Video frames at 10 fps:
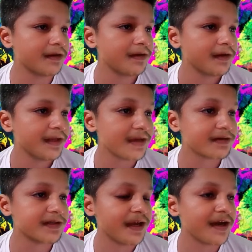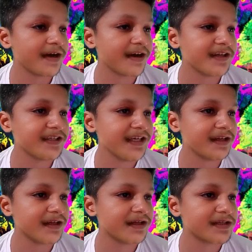Yes, they are
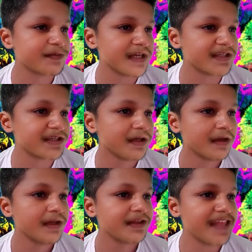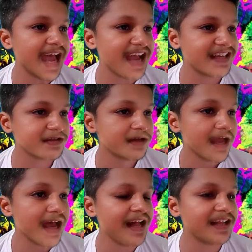ridiculous, but that's
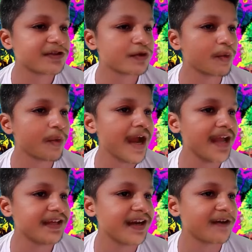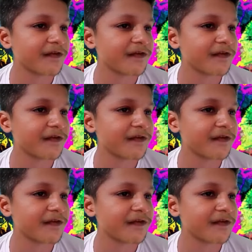also why they are fun.